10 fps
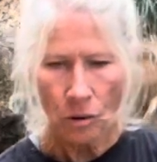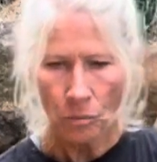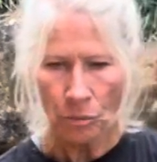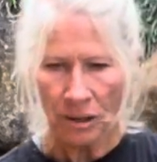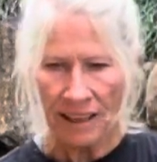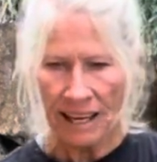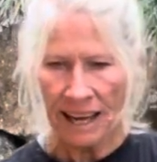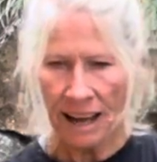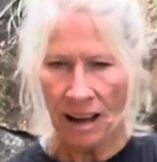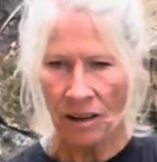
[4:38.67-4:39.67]
breathing
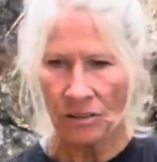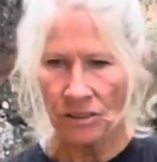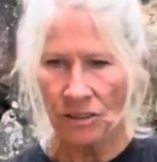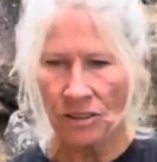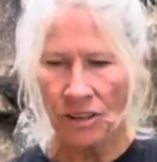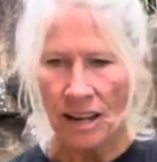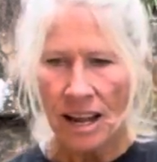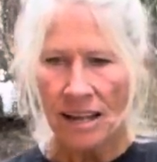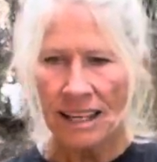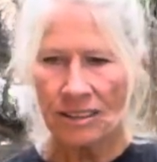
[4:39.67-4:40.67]
out.
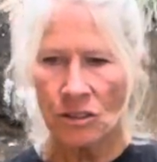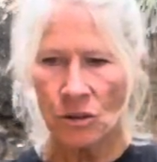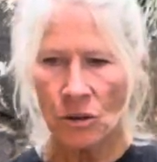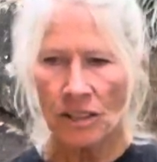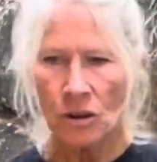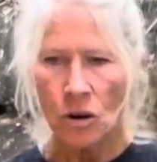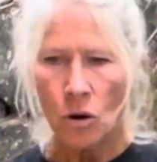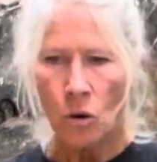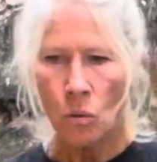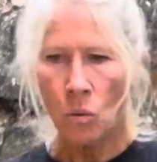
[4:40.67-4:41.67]
Let's do it
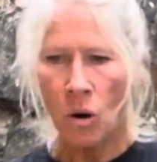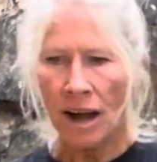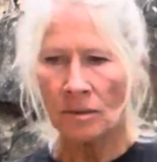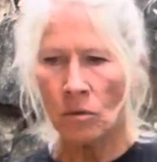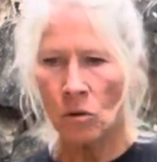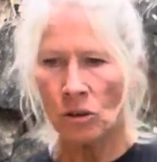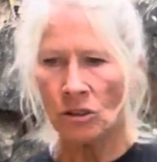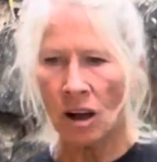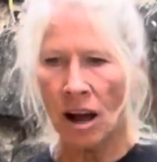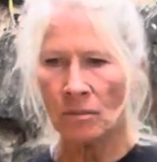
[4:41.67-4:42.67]
one more time